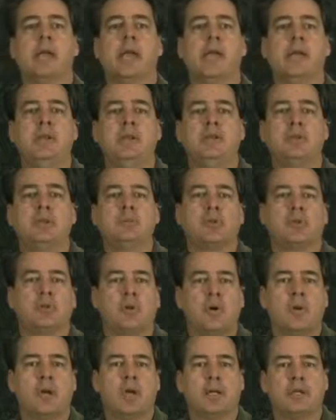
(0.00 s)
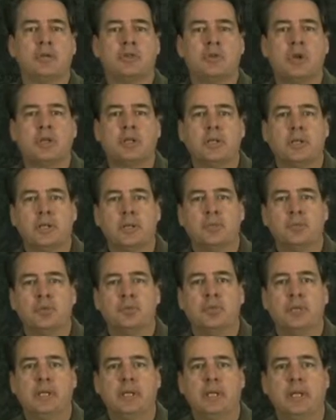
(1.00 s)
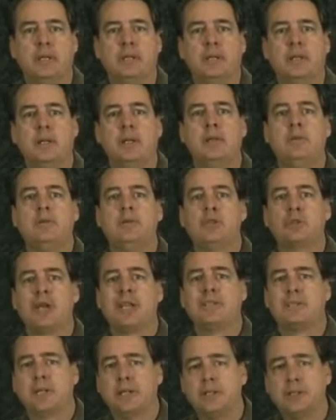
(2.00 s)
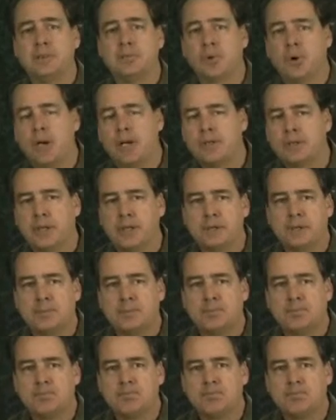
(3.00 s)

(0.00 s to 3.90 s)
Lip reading: angel Moroni instructed him to begin the translation process.